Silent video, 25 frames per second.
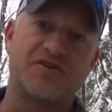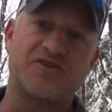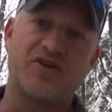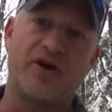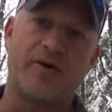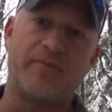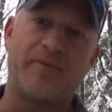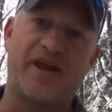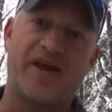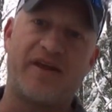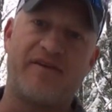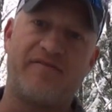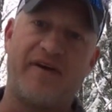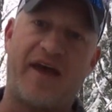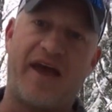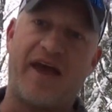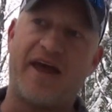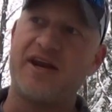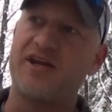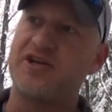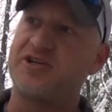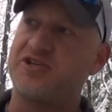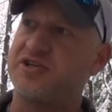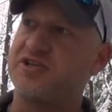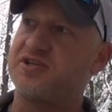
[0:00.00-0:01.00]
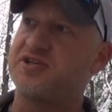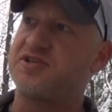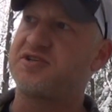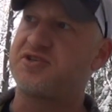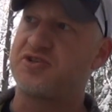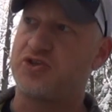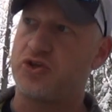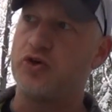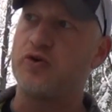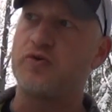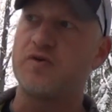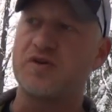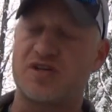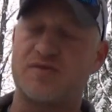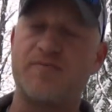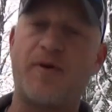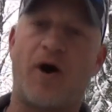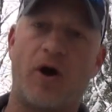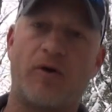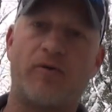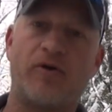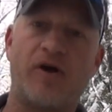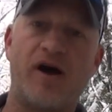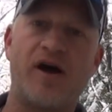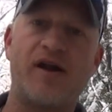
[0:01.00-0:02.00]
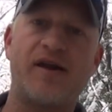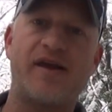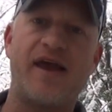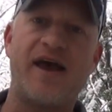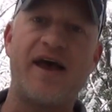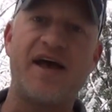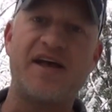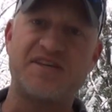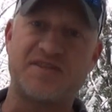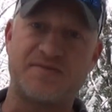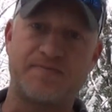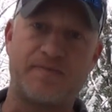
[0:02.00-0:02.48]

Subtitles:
so many advantages to a small rod, yes,